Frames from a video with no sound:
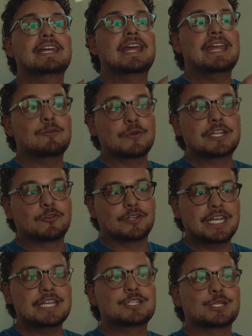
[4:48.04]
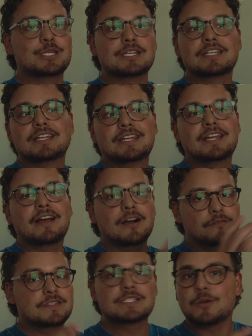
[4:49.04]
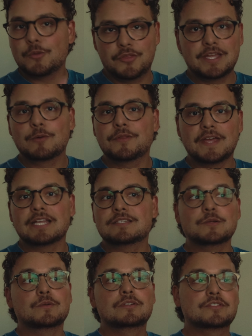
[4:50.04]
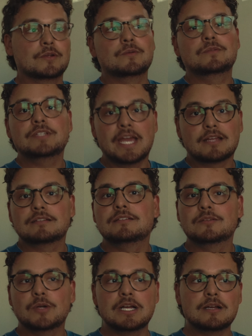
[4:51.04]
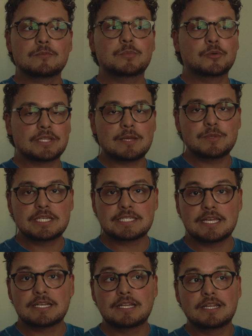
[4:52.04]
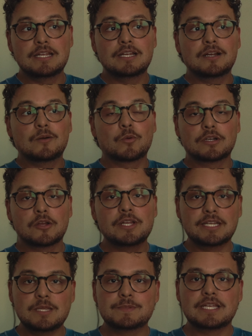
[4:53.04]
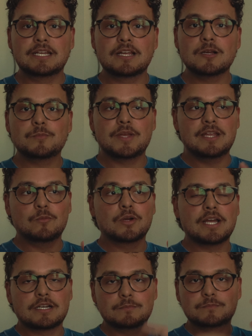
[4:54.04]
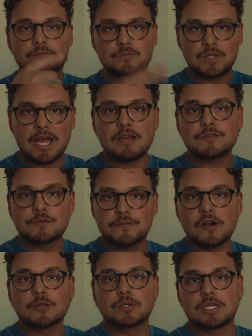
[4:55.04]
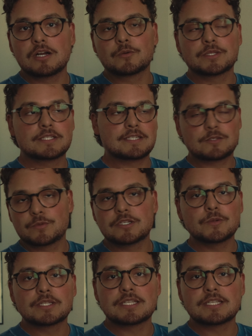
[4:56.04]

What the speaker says: a recreation of this whole thing with that too. So yeah, but with that being said, we're gonna go ahead and keep setting up and we'll kind of have you follow along with us as we're doing